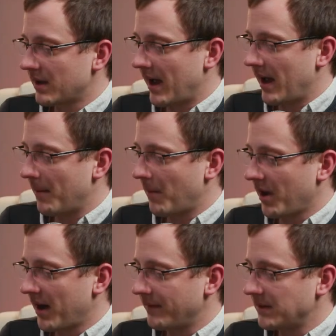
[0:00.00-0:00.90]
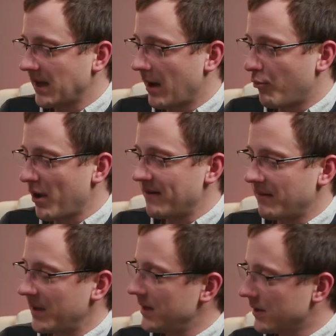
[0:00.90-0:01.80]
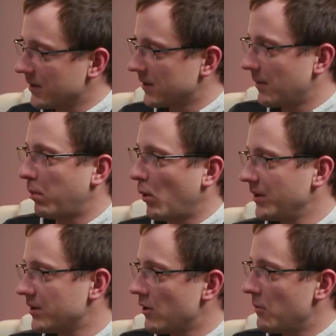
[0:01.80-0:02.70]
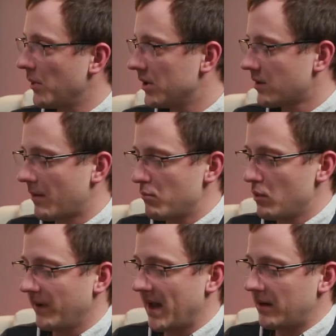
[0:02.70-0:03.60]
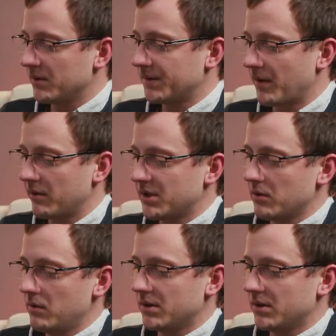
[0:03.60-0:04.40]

I'm going to have to take a break from these at some point soon because I'm moving house very soon.